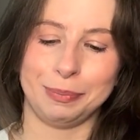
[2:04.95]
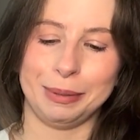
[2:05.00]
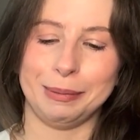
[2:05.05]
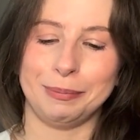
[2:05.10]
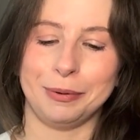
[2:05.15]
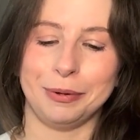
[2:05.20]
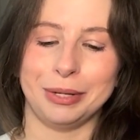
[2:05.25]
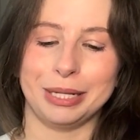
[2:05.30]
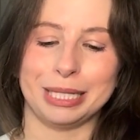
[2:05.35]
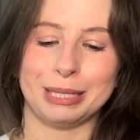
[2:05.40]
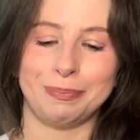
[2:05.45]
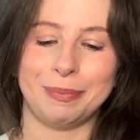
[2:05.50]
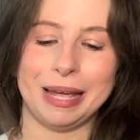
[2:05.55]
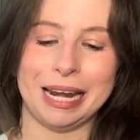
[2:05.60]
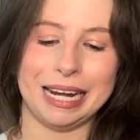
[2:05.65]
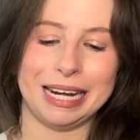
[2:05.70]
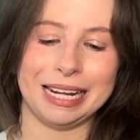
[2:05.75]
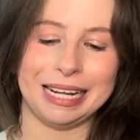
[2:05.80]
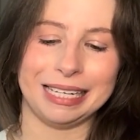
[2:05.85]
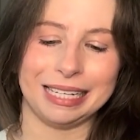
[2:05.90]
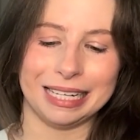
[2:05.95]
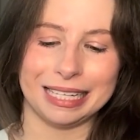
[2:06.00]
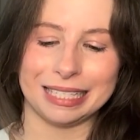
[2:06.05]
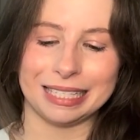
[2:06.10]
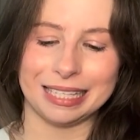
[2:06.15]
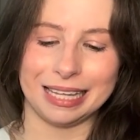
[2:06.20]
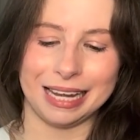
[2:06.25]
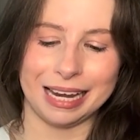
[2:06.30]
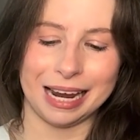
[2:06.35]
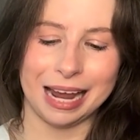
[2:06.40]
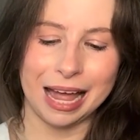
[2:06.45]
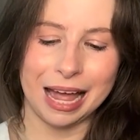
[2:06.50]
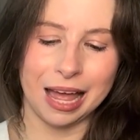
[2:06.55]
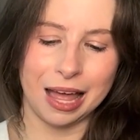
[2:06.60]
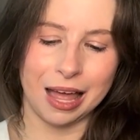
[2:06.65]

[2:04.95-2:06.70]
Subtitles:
people to spend needlessly.